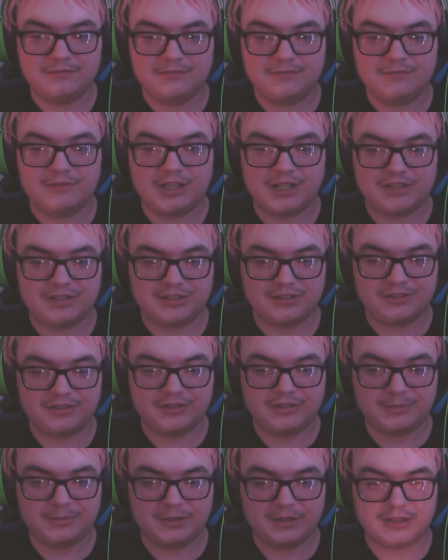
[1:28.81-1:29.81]
Watch, it's
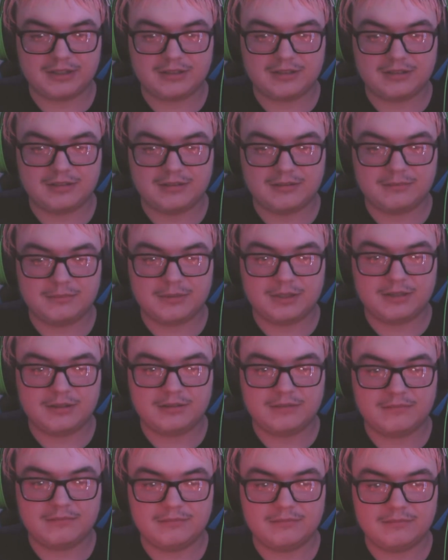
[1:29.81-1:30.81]
only been like a minute.
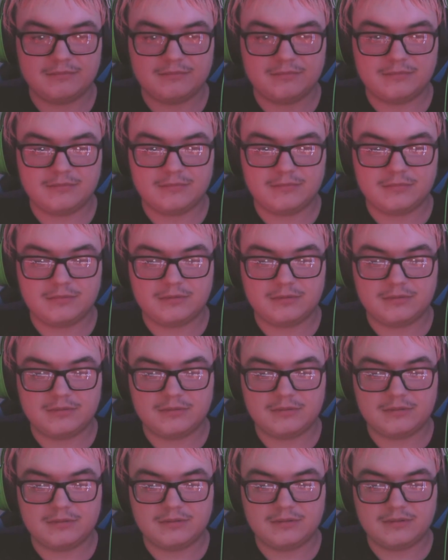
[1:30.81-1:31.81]
It's
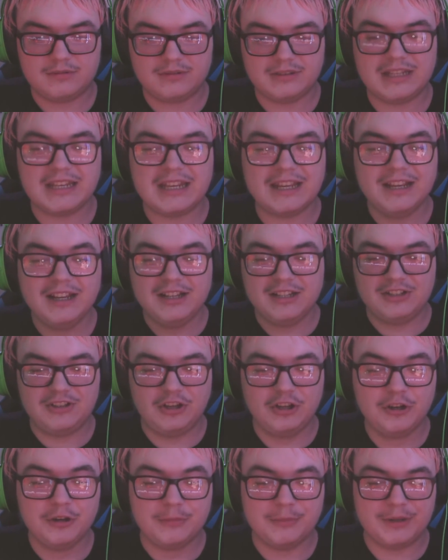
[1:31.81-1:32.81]
been two minutes. Yeah,
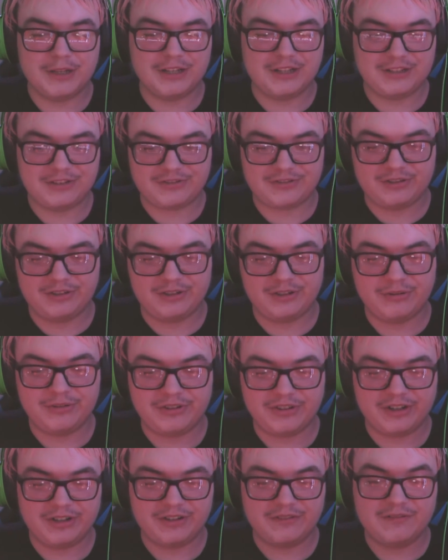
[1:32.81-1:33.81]
two minutes, close
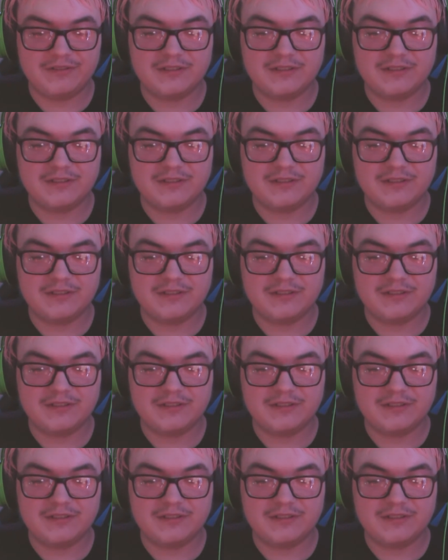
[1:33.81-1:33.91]
enough.